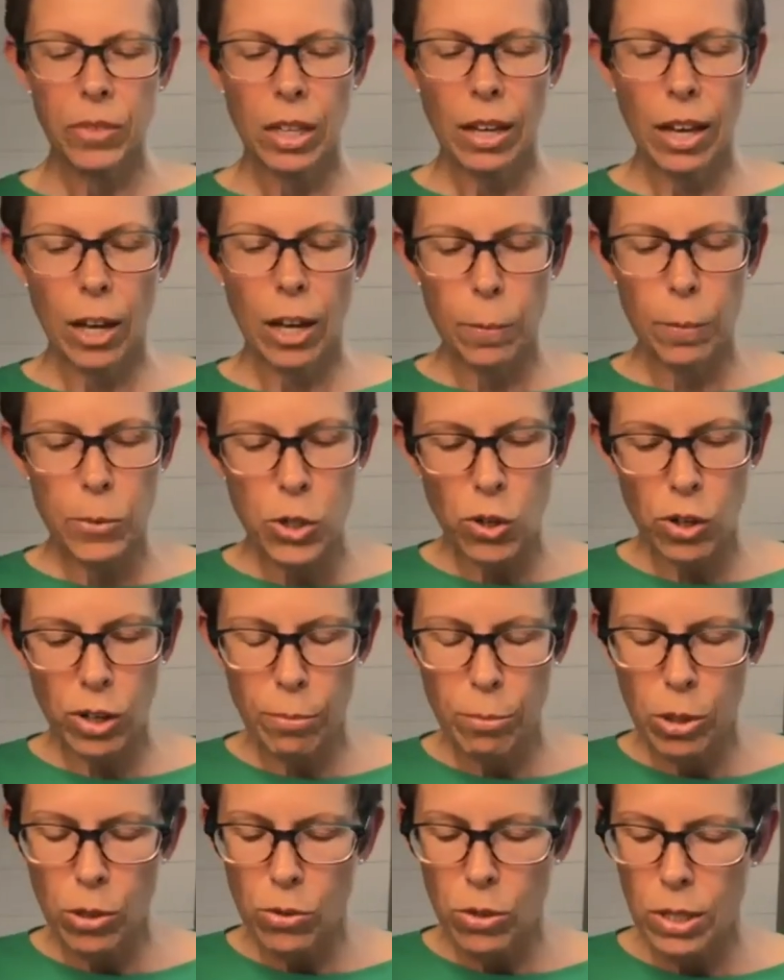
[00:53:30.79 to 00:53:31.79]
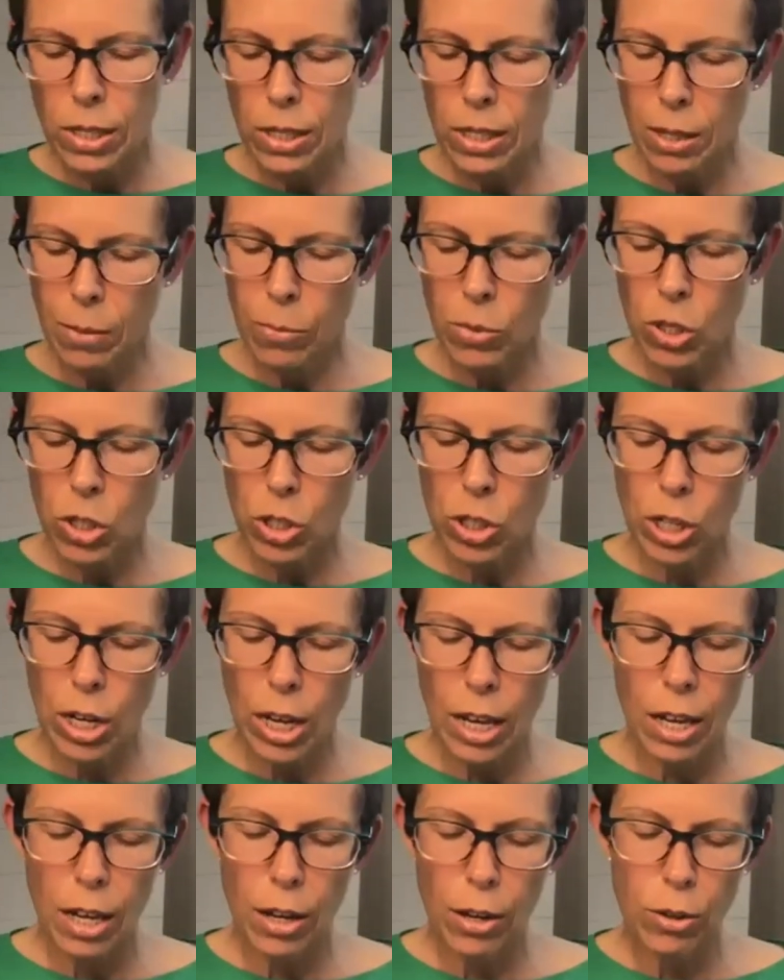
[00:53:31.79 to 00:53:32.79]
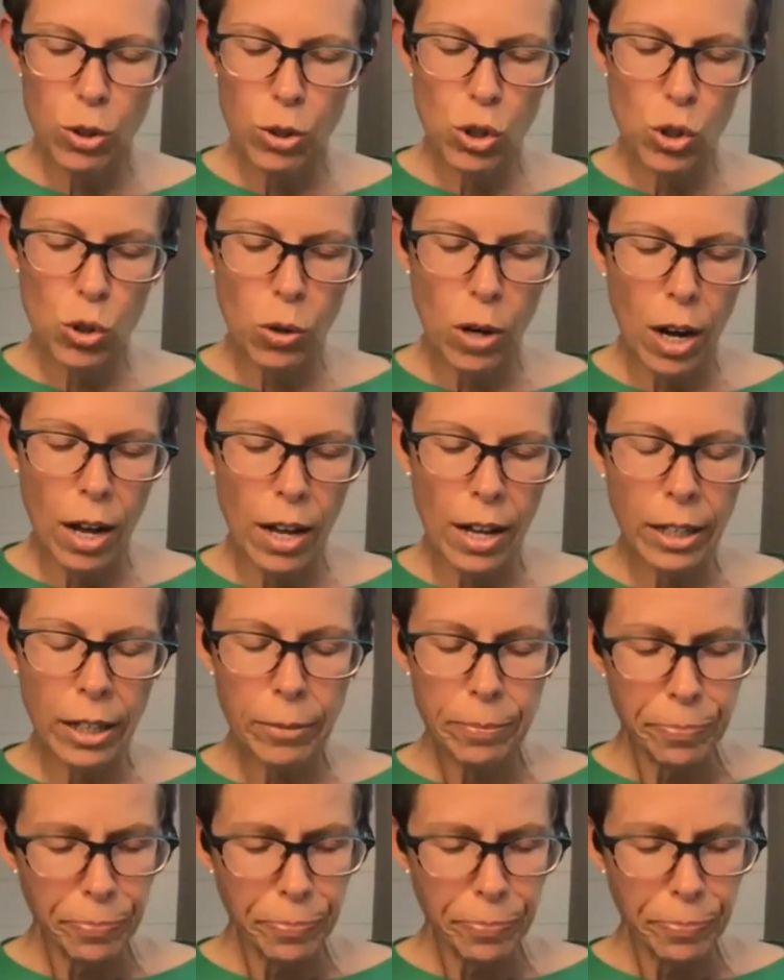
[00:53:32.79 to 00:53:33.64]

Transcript: helps your immune system stay strong